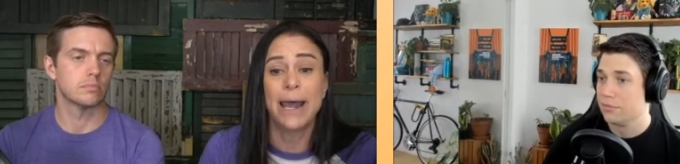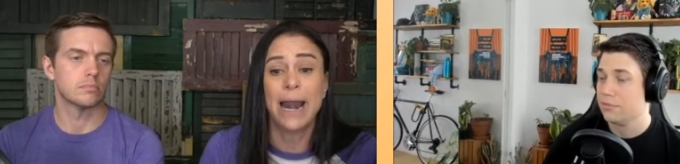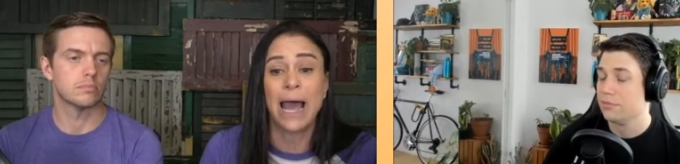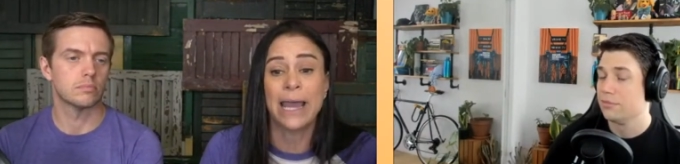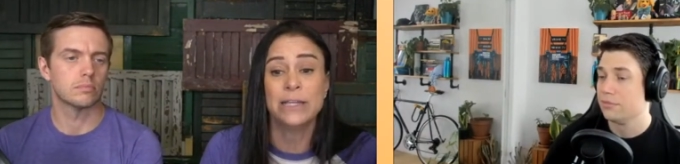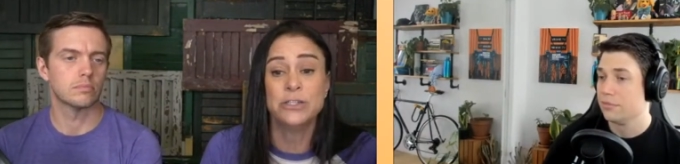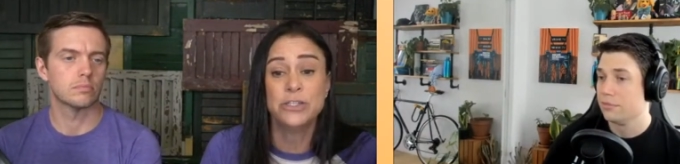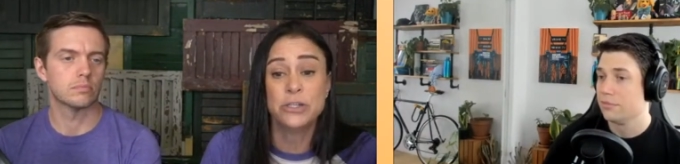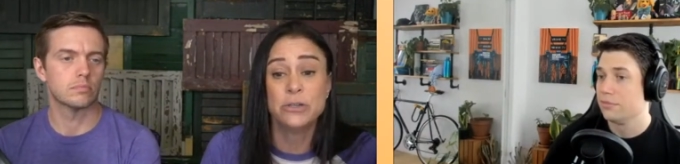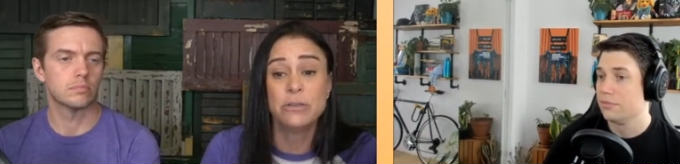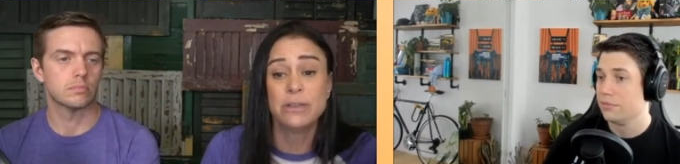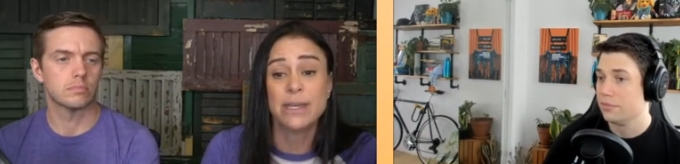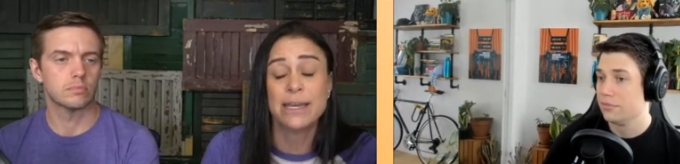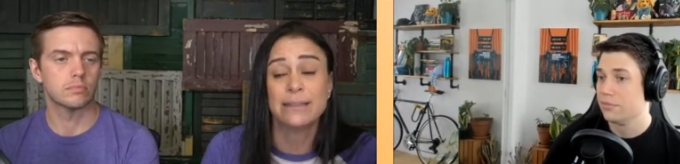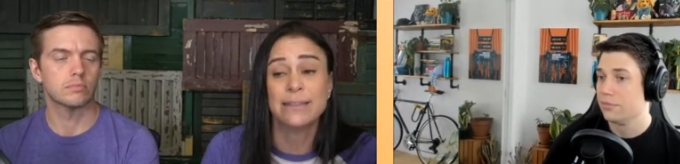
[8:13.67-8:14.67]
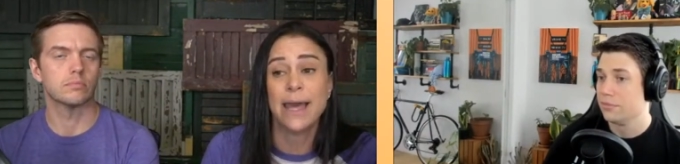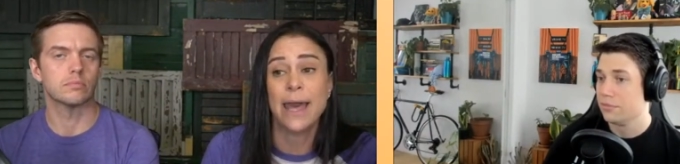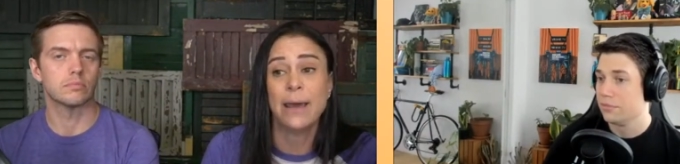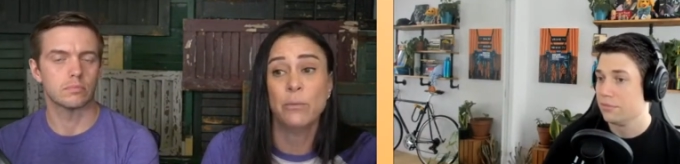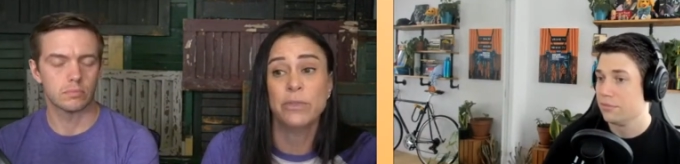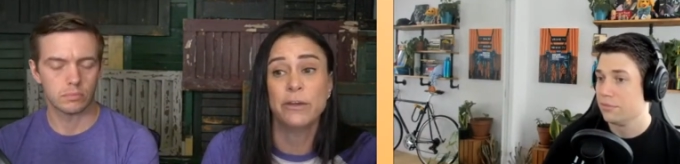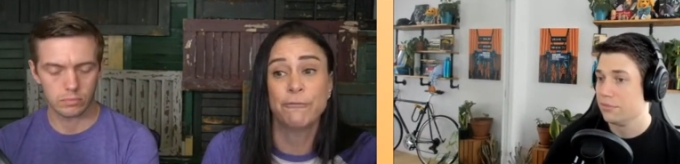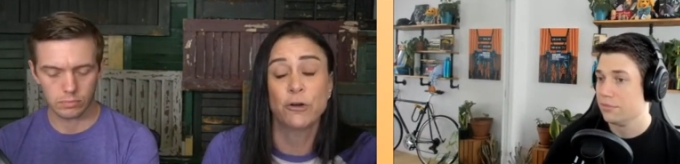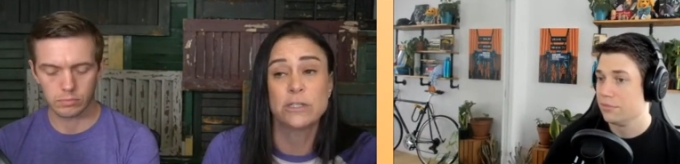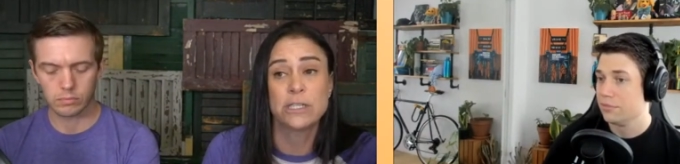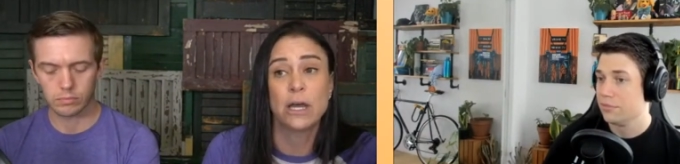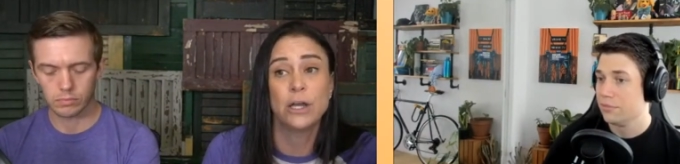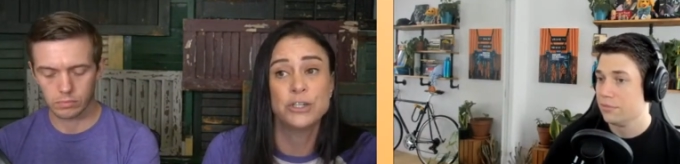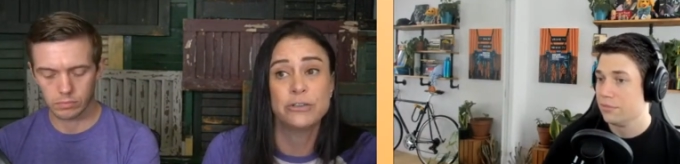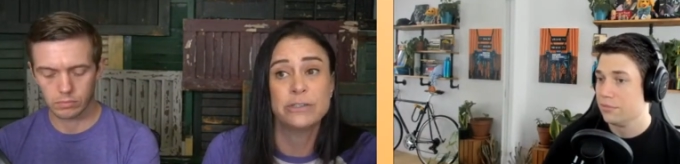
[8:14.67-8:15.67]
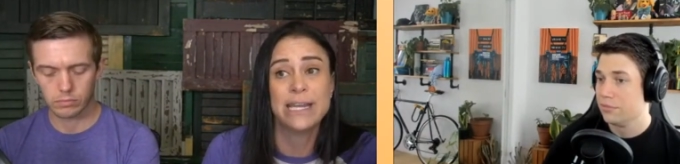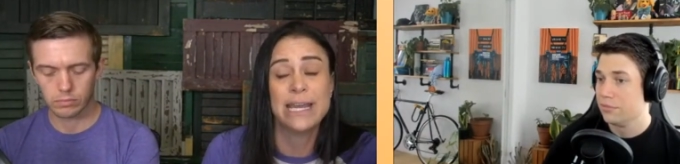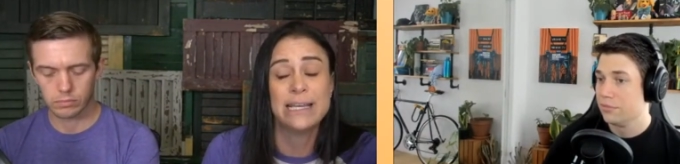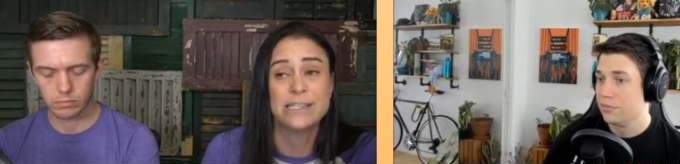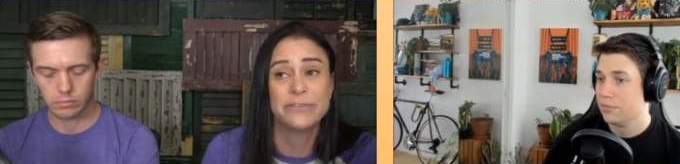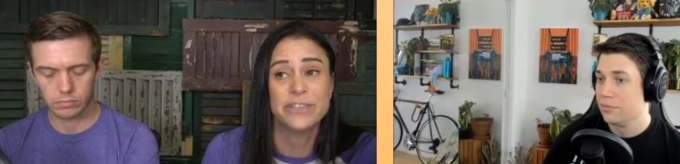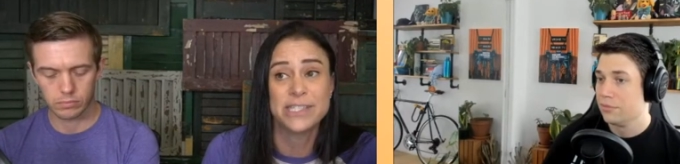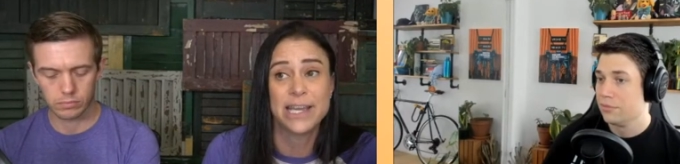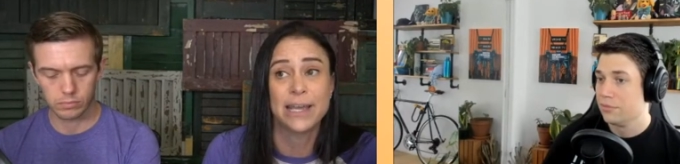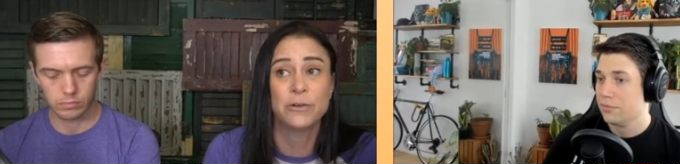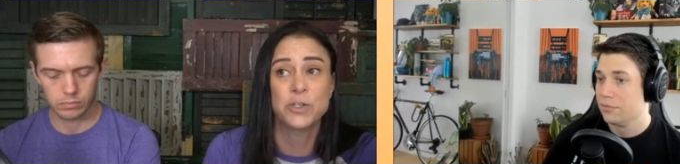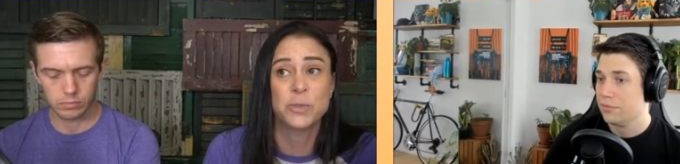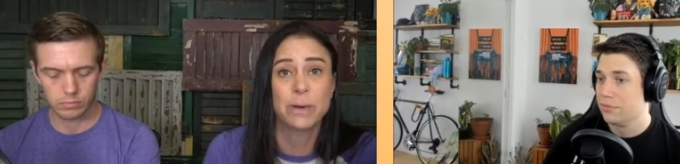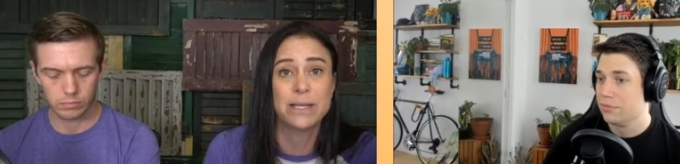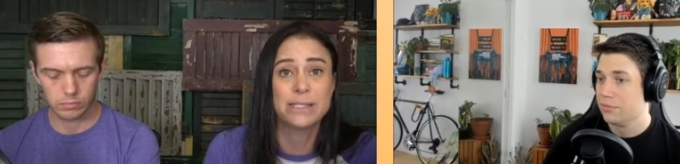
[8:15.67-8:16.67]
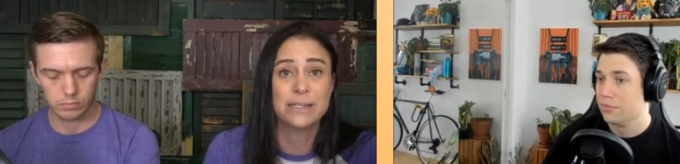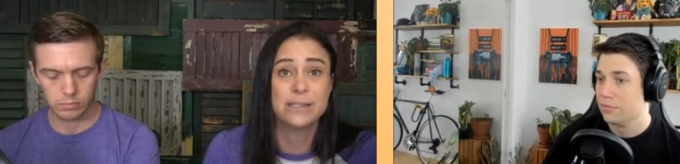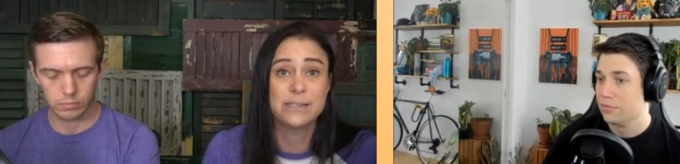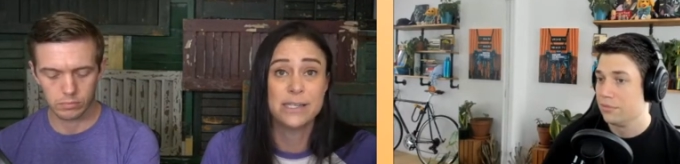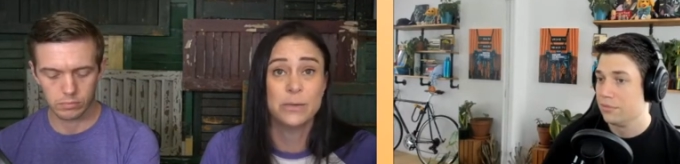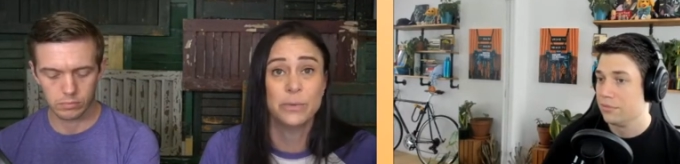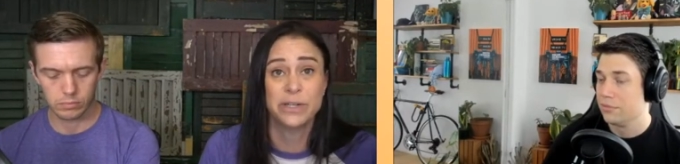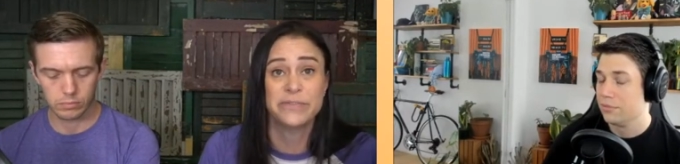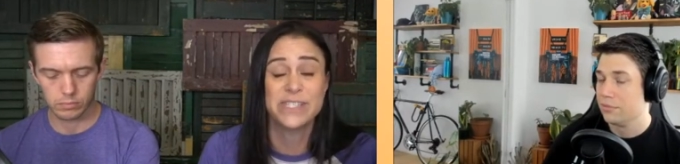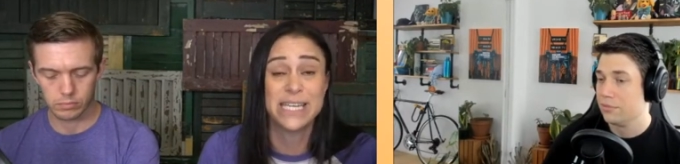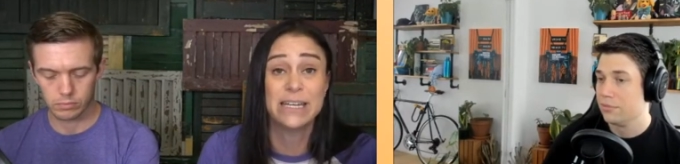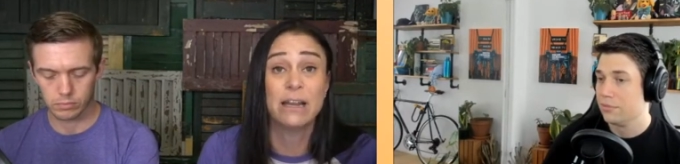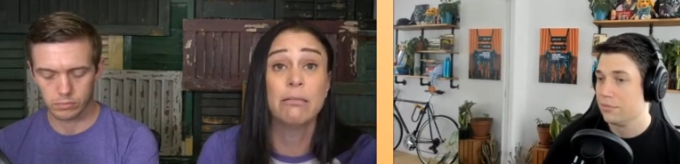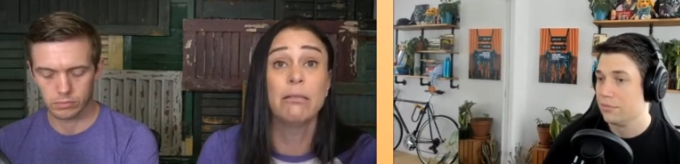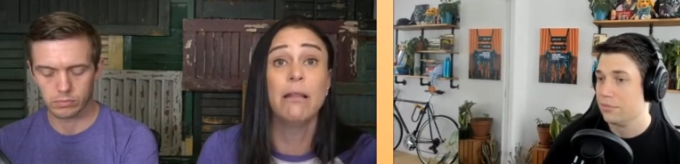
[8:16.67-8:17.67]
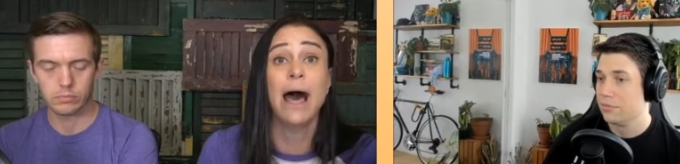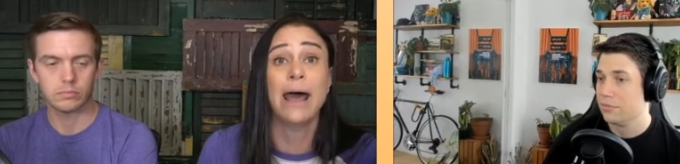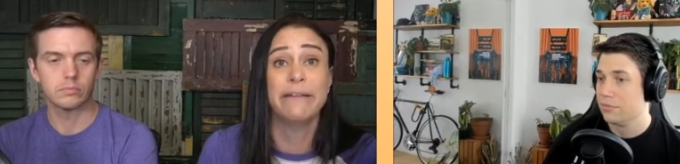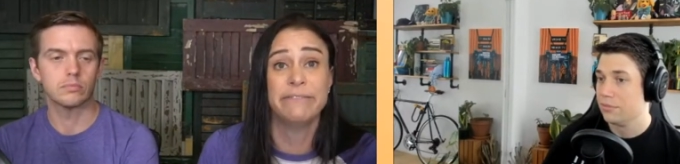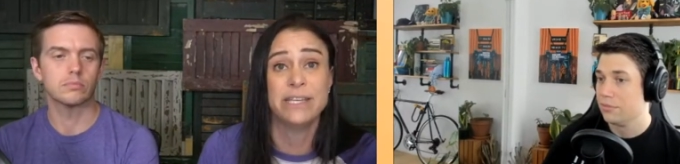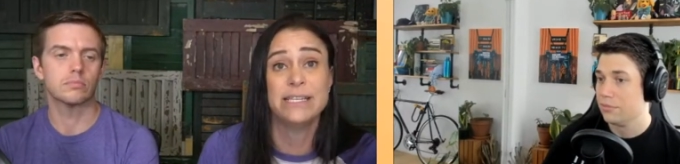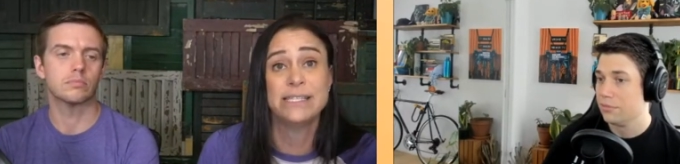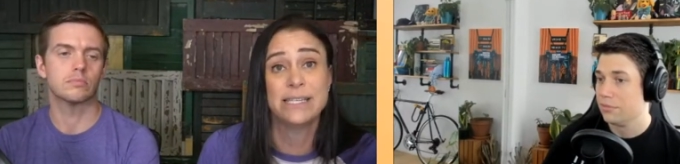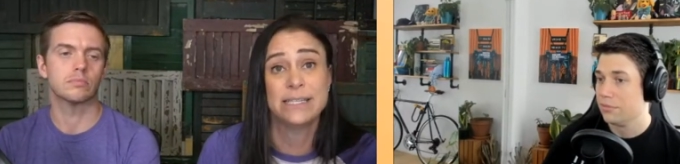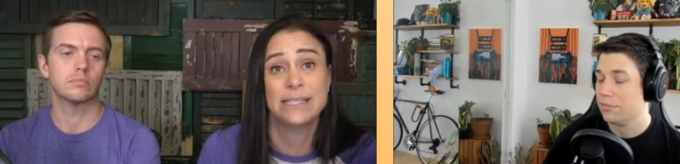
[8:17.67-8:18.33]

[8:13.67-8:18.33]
Speaker 1: But I do think that the first 100 days of a Sanders presidency would have seen a lot of